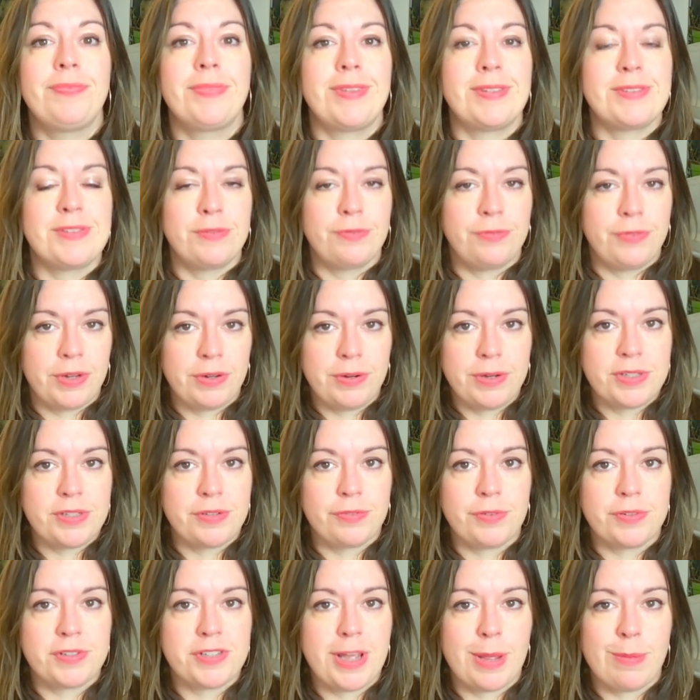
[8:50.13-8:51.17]
It's a very
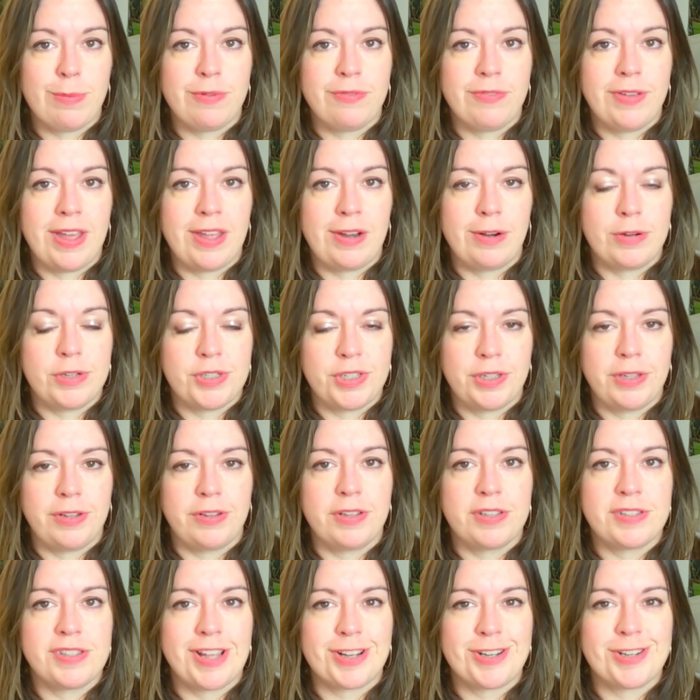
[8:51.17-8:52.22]
different type of
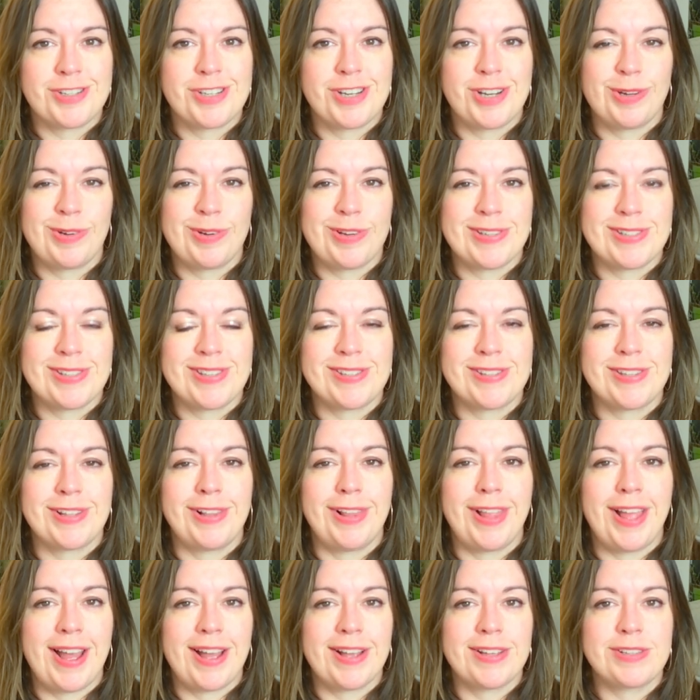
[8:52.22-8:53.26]
energy. Sagittarius is the
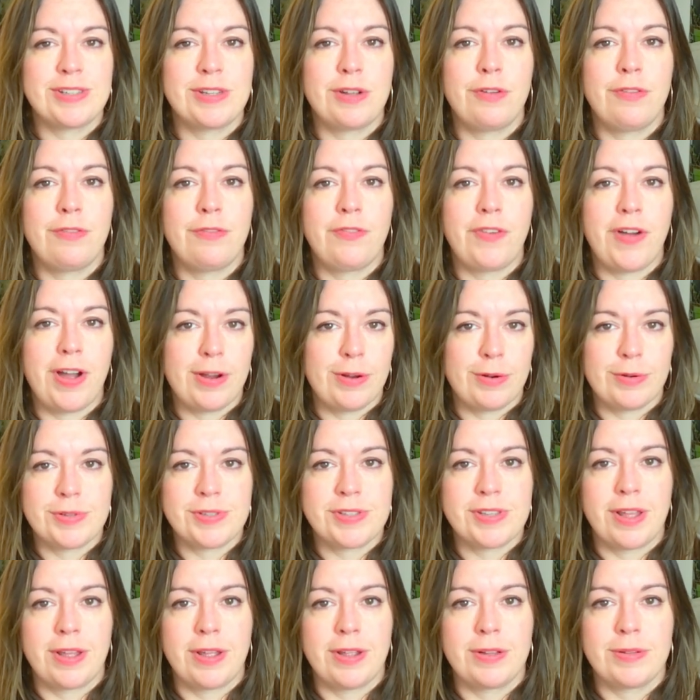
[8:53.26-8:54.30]
last fire
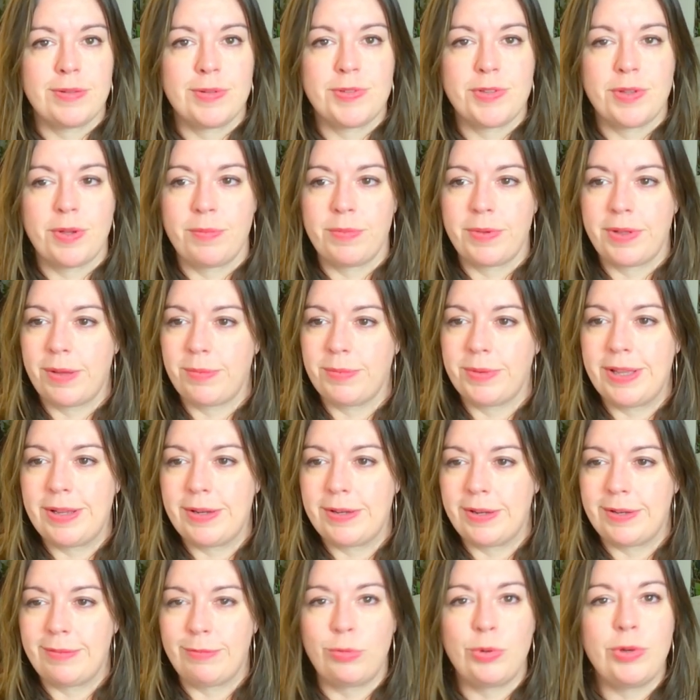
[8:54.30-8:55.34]
sign. So I'm
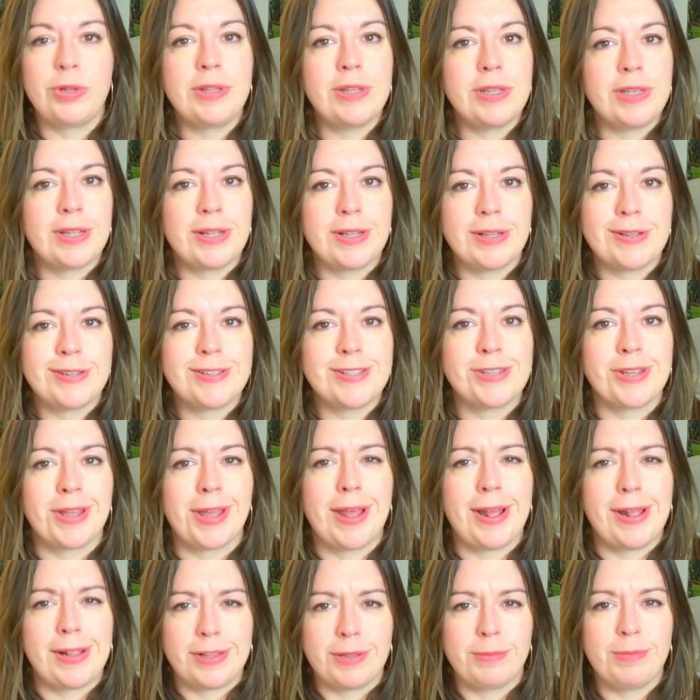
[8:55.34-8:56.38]
getting really into
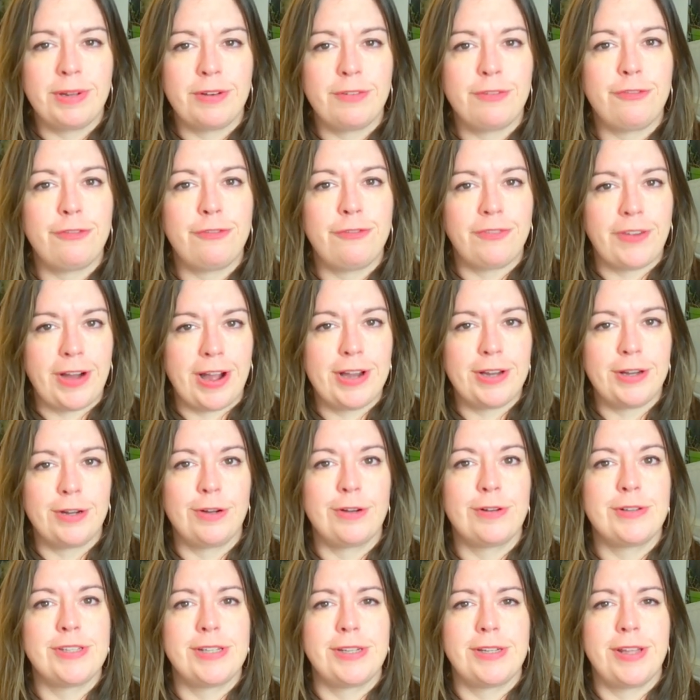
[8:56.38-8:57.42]
element
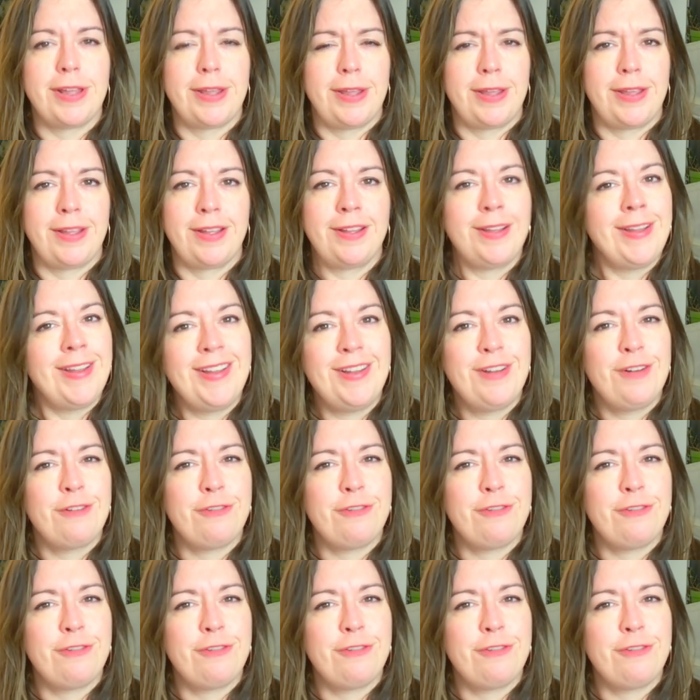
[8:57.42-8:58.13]
fire today.